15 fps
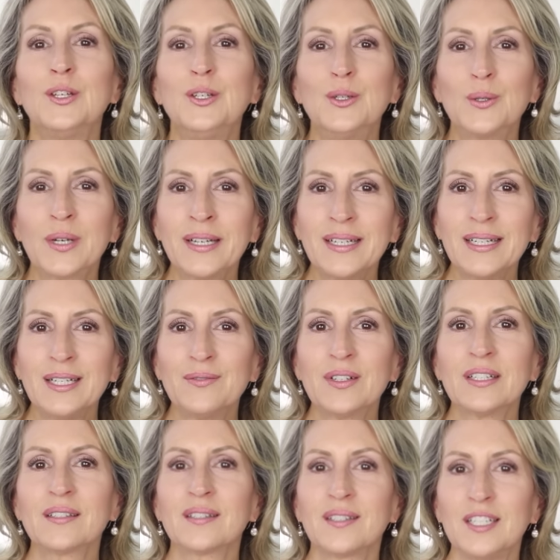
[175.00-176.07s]
You can
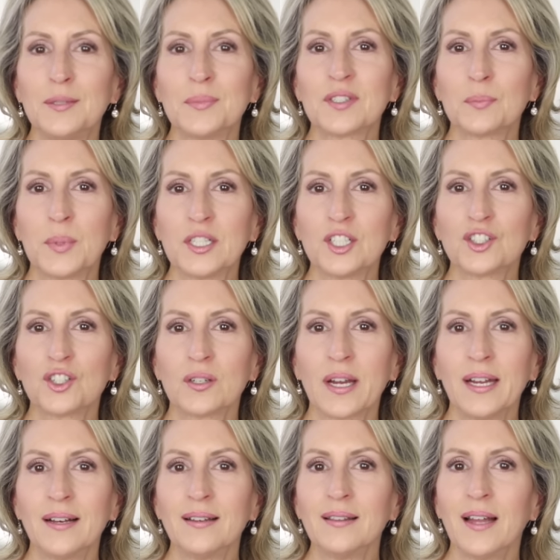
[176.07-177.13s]
even steam spinach or
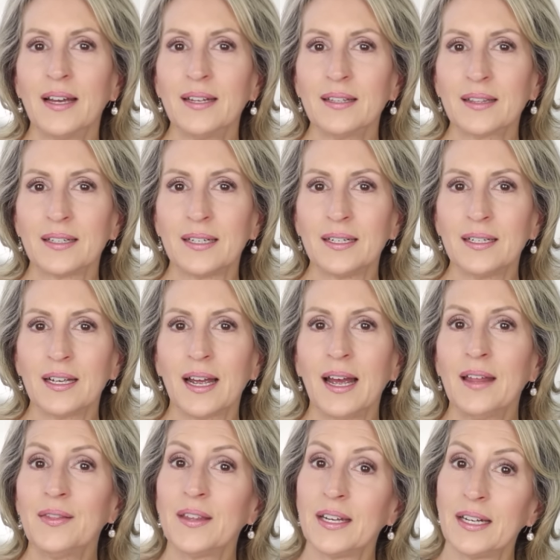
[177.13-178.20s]
kale lightly
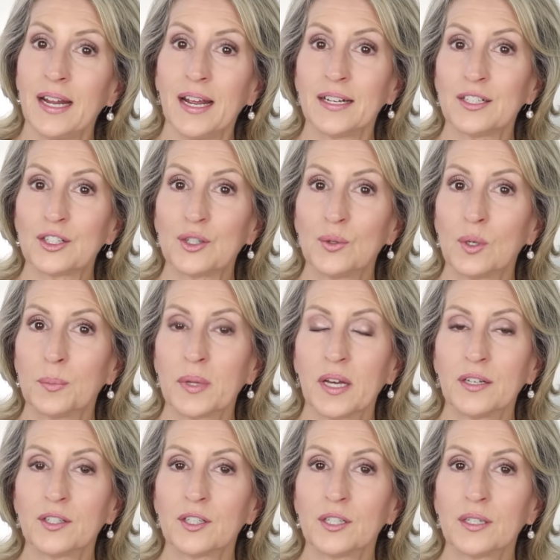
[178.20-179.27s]
and then add it to a
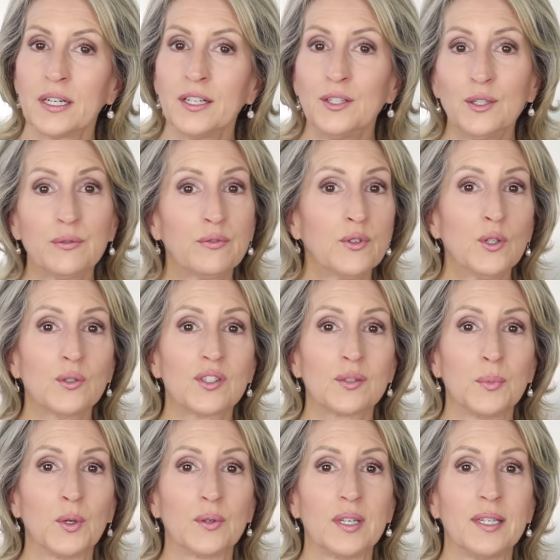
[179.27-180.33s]
blender in your fruit
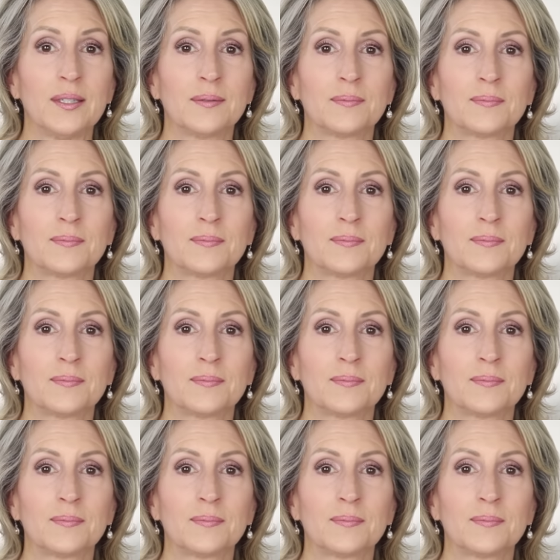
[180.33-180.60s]
smoothie.